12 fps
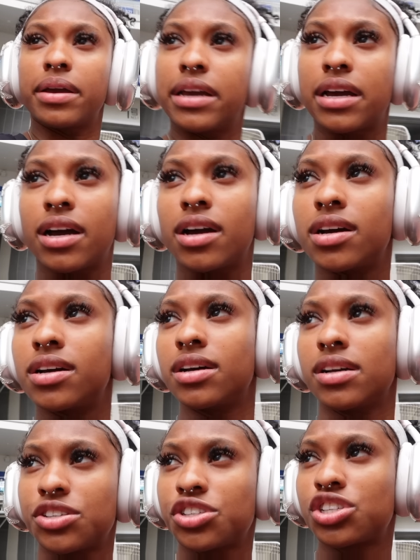But
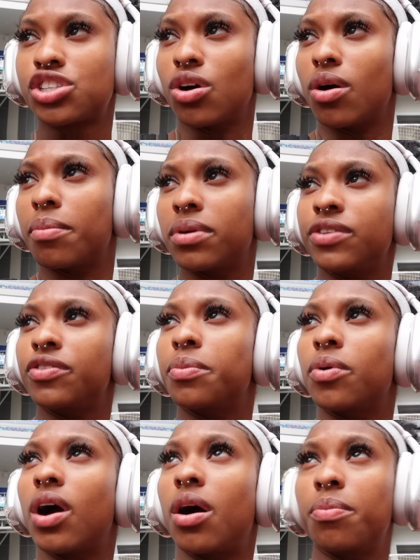yeah, it's just so
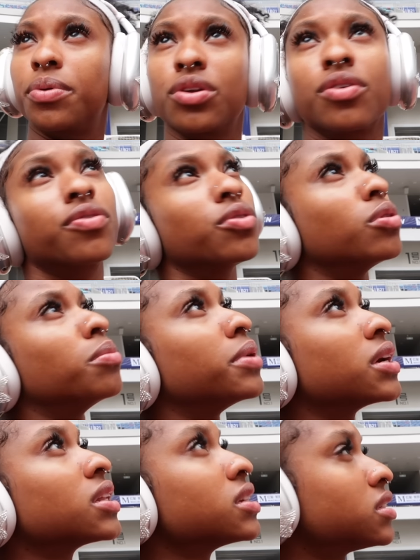unbelievable how beautiful and
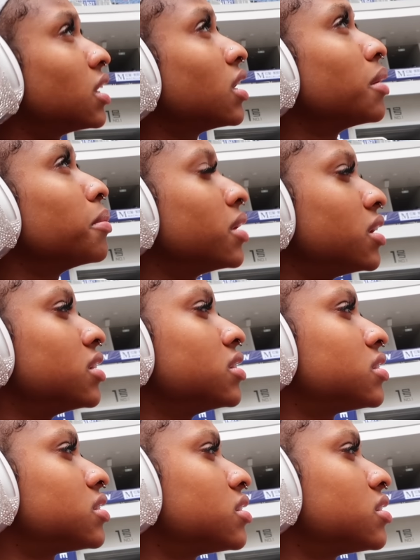big this stadium is.